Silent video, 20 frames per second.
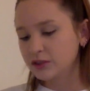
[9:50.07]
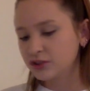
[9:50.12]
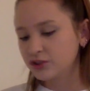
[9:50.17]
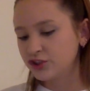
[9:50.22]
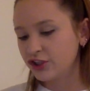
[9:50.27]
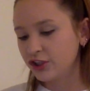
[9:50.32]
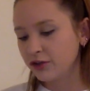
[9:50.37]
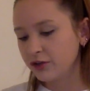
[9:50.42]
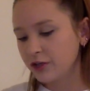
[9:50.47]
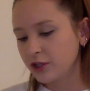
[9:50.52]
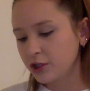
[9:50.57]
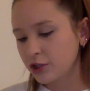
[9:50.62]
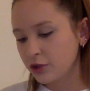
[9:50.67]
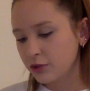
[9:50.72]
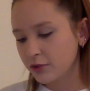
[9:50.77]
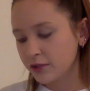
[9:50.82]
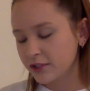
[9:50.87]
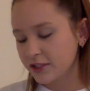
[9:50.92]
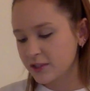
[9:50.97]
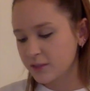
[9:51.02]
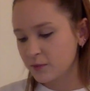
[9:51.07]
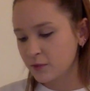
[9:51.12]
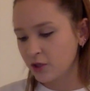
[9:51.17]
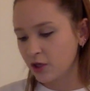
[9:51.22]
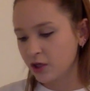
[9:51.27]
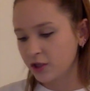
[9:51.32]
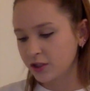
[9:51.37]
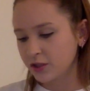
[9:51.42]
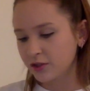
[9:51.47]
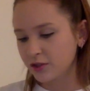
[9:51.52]
Jerry lowered his
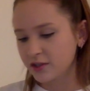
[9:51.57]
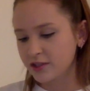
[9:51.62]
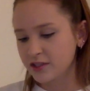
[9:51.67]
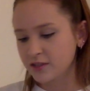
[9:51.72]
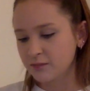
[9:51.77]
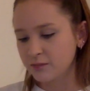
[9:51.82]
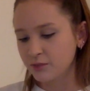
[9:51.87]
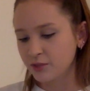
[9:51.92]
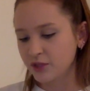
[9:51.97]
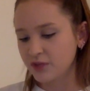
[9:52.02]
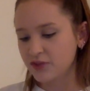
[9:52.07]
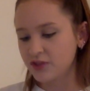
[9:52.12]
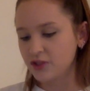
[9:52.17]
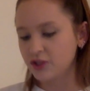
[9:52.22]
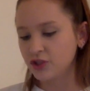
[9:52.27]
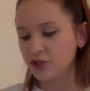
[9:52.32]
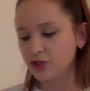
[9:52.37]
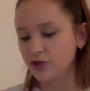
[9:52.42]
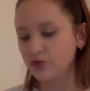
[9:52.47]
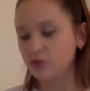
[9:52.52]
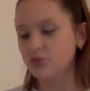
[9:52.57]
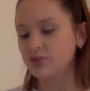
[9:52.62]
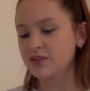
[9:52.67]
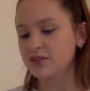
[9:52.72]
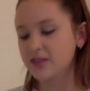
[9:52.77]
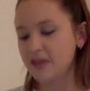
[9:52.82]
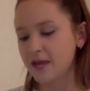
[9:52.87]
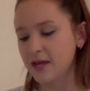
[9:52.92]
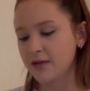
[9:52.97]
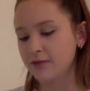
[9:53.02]
binoculars and breathed a huge
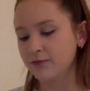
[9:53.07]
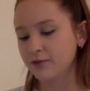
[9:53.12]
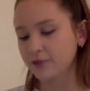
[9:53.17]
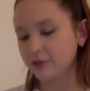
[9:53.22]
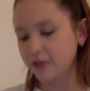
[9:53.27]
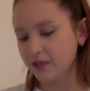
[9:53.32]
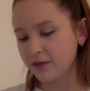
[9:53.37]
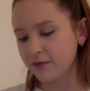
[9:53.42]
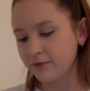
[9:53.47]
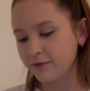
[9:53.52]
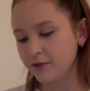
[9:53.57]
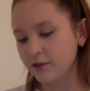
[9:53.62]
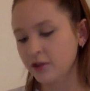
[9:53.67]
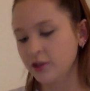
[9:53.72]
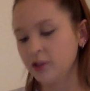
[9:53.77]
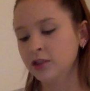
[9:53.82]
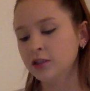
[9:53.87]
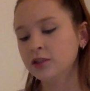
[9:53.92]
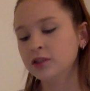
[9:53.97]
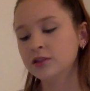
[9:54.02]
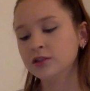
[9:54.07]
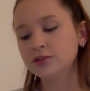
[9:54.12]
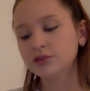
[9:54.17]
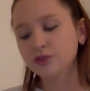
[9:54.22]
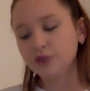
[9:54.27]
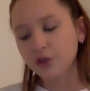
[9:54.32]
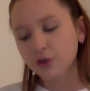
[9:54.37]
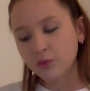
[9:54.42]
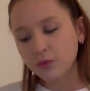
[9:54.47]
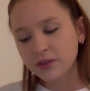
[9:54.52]
sigh of relief.
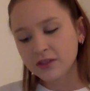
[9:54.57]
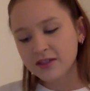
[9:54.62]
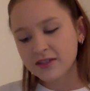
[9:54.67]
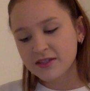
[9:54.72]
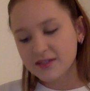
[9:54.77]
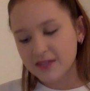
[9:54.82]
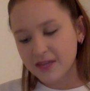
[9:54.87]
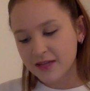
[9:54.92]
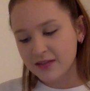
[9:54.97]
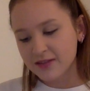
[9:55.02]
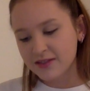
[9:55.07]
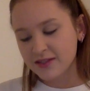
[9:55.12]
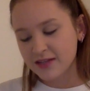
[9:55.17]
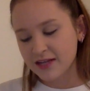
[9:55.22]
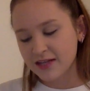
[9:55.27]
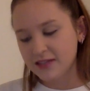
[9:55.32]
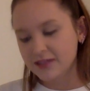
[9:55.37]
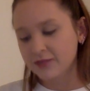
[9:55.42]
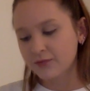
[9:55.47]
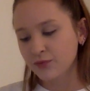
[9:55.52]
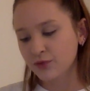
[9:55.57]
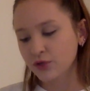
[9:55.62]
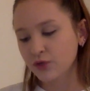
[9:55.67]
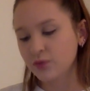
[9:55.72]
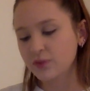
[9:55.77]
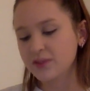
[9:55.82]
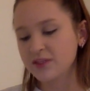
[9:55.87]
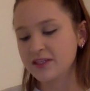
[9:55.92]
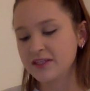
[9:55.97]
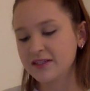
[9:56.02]
No one said detective work
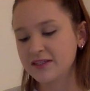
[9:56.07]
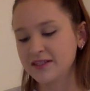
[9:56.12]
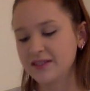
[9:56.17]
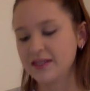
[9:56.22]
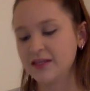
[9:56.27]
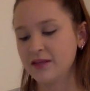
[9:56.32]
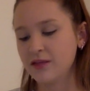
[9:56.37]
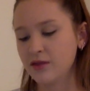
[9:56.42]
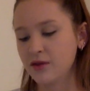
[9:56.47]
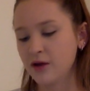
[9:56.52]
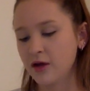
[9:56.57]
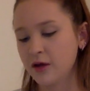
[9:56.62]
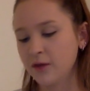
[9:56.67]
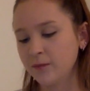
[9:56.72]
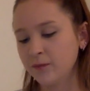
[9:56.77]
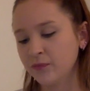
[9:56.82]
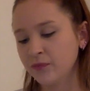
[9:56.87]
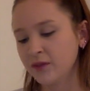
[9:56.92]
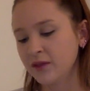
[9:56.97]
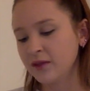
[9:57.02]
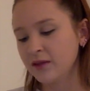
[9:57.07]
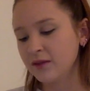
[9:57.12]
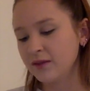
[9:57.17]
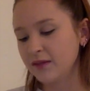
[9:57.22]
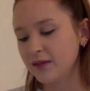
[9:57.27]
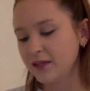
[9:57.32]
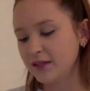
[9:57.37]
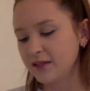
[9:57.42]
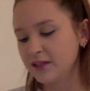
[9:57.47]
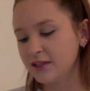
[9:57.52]
was easy, he thought.
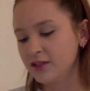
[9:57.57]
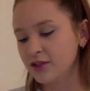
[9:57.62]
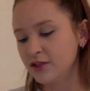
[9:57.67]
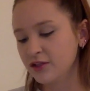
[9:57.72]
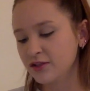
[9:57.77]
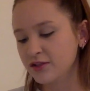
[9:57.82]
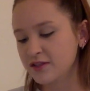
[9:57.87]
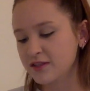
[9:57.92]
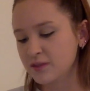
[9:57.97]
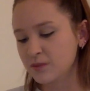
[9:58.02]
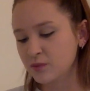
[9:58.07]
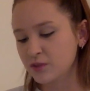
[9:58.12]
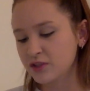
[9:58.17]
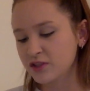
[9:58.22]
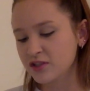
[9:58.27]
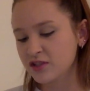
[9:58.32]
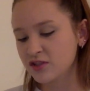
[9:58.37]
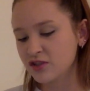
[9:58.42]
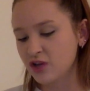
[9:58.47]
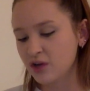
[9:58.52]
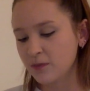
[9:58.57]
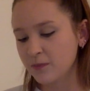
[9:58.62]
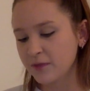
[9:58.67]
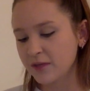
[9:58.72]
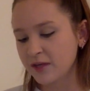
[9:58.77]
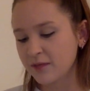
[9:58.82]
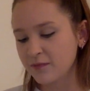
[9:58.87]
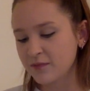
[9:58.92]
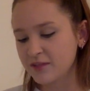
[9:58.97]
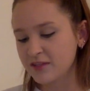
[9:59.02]
Then he heard someone stomping
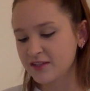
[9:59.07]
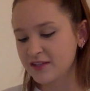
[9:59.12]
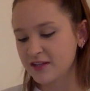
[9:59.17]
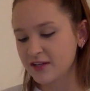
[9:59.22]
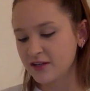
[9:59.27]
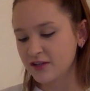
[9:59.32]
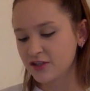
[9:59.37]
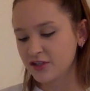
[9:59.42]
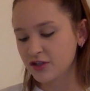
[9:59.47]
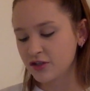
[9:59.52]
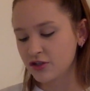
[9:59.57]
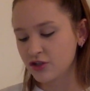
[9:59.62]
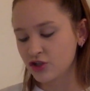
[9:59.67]
up the stairs to the